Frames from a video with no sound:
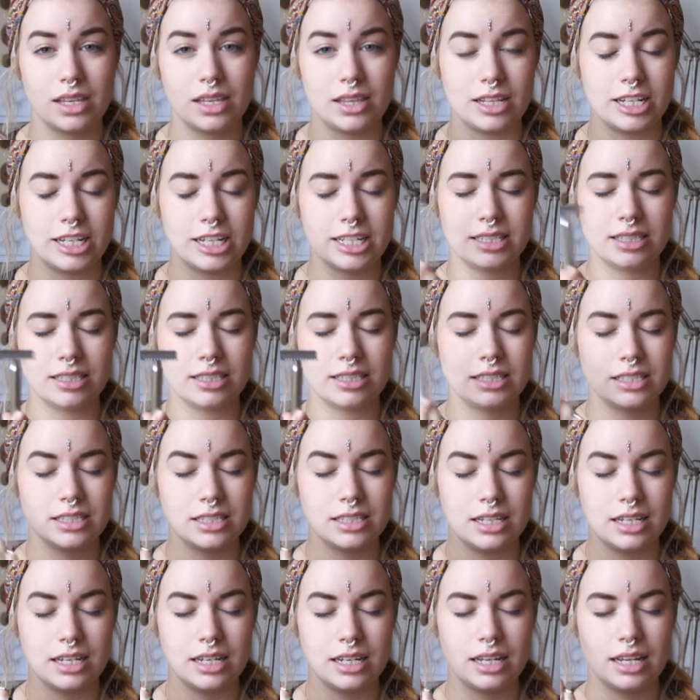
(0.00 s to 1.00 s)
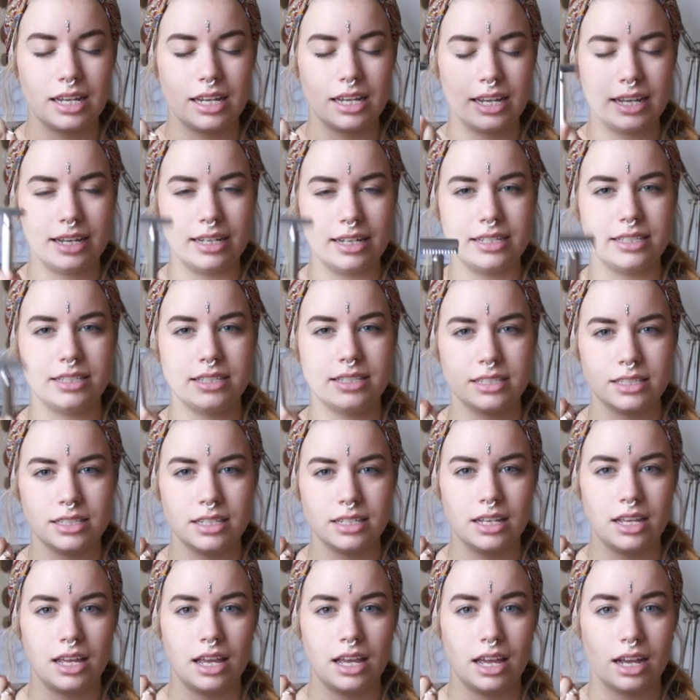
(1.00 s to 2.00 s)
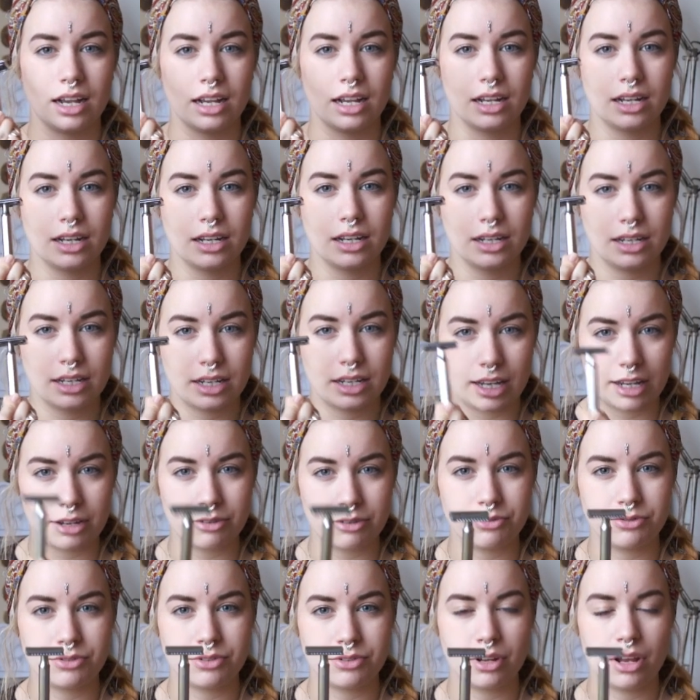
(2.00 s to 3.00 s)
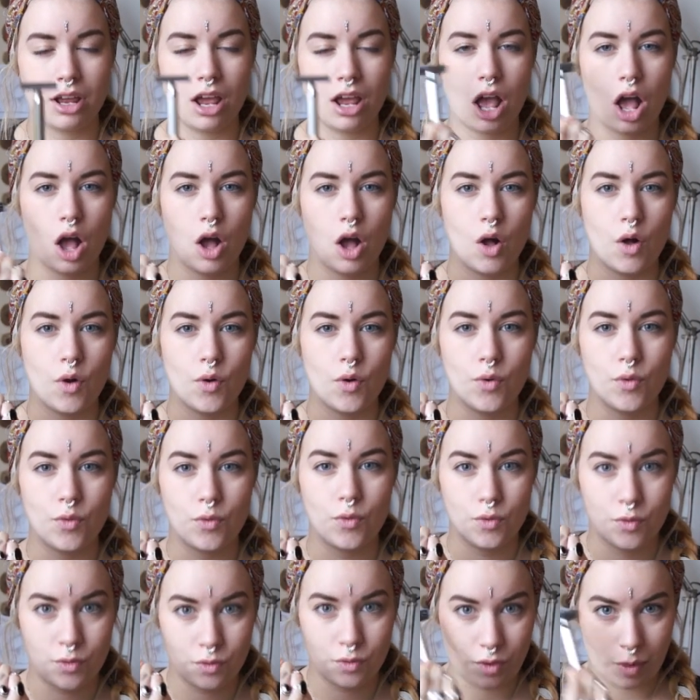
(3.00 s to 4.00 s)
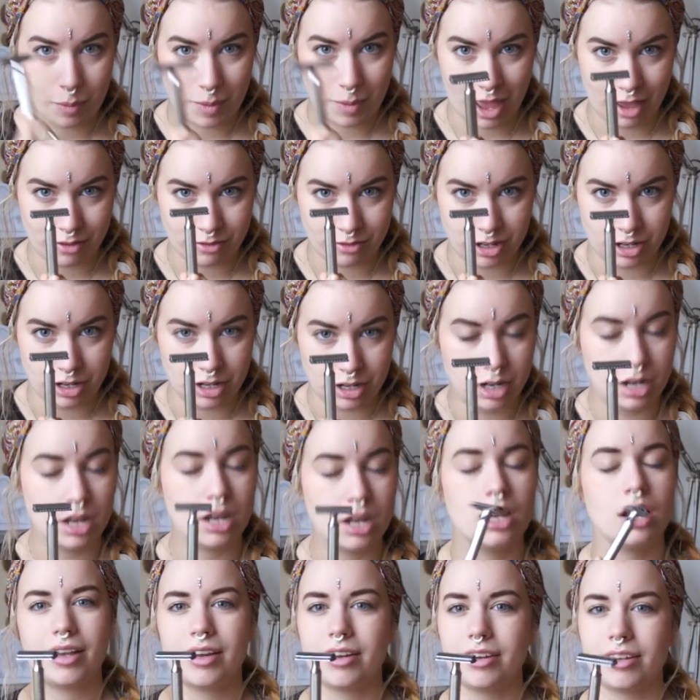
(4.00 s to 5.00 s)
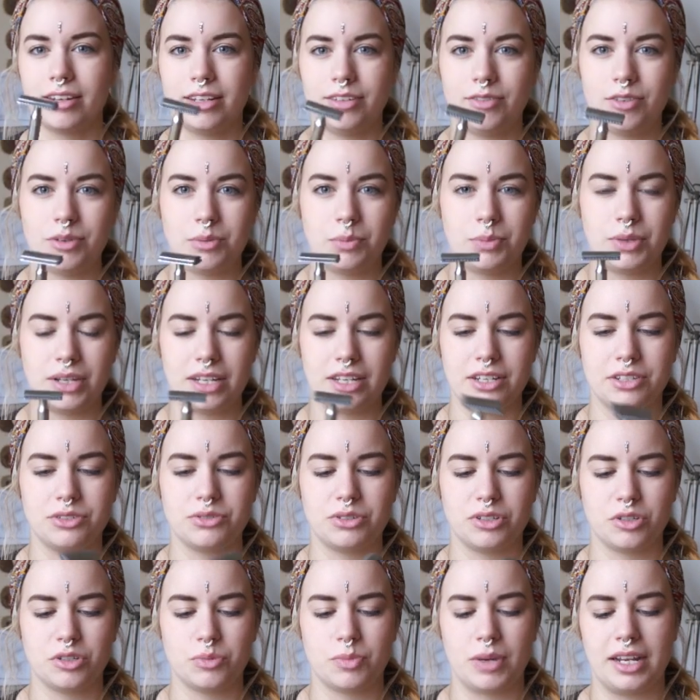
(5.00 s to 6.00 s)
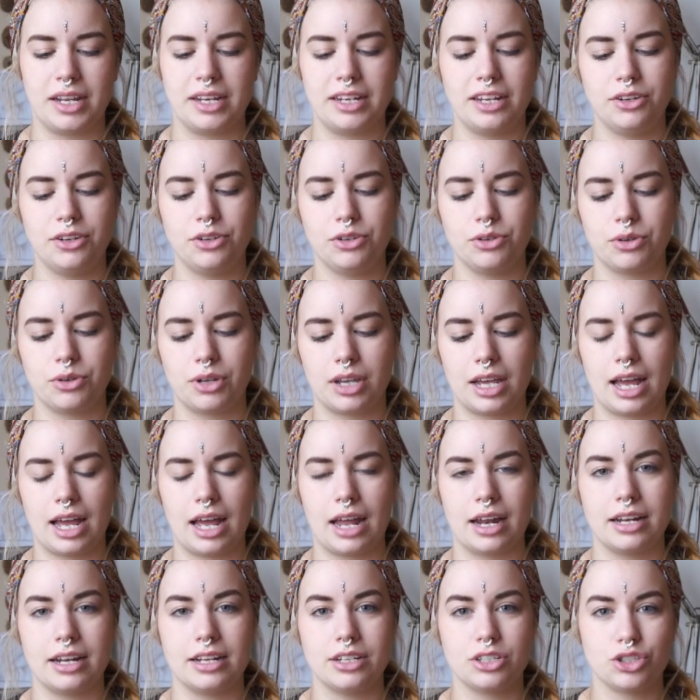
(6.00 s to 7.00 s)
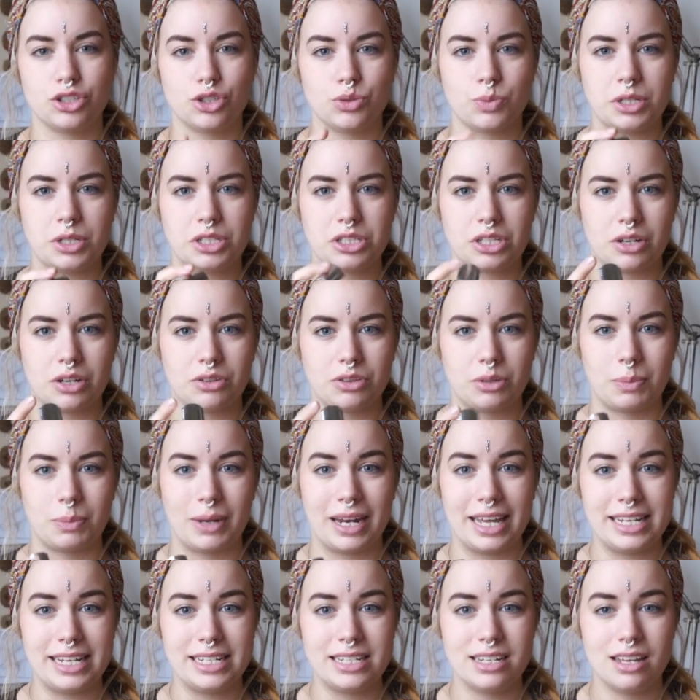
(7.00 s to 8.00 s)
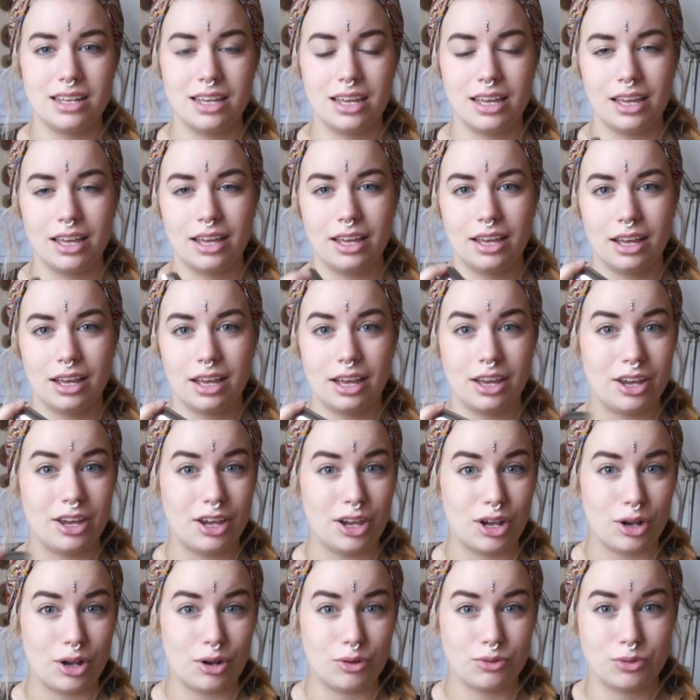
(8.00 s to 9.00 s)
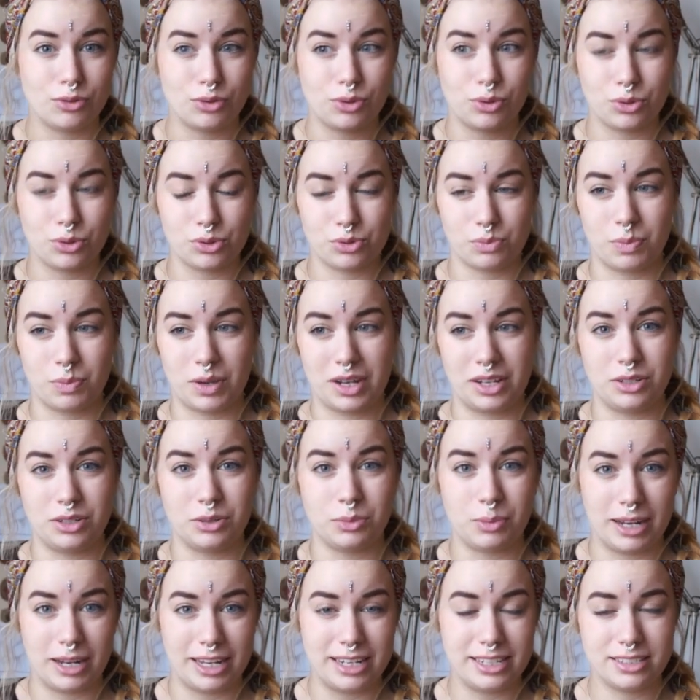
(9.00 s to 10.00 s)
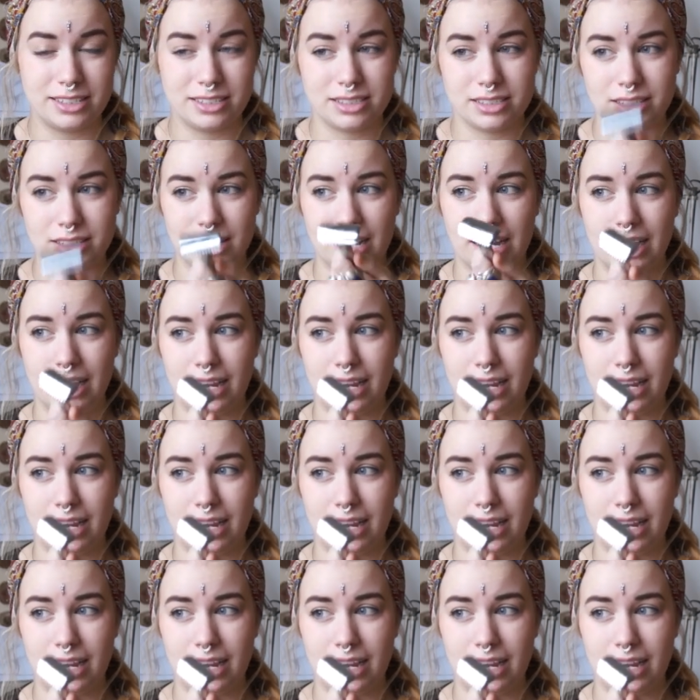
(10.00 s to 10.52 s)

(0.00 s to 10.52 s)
This is gift from heaven. Cannot even begin to explain it. You can switch out the blade, of course, and buy new blades,